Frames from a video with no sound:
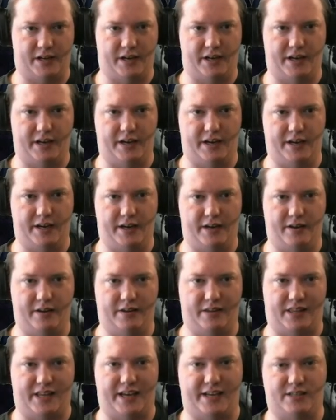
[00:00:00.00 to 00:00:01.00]

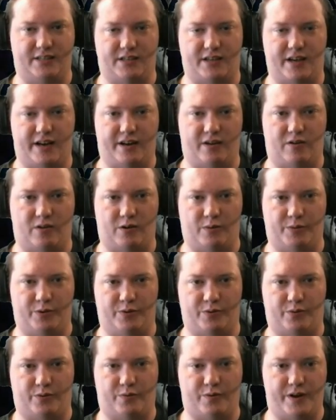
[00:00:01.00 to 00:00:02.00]
that's got armor
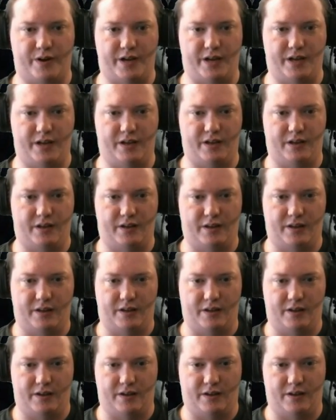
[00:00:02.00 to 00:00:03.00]
3.
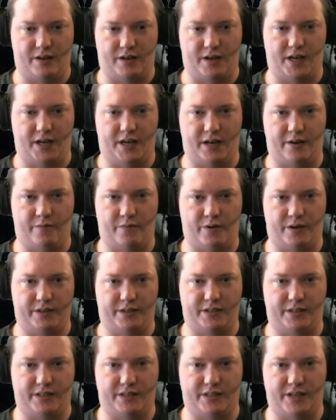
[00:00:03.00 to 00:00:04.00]
I want
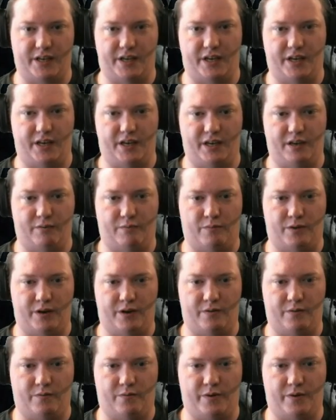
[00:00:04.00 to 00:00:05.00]
to see what
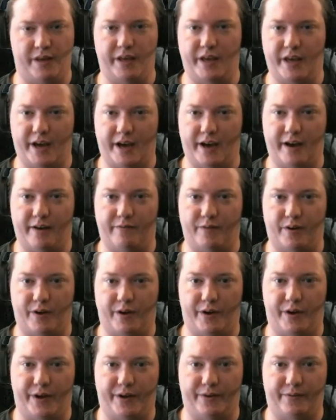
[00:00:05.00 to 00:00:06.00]
we have
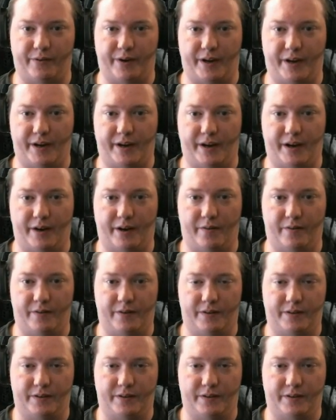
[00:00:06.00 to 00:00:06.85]
on right now.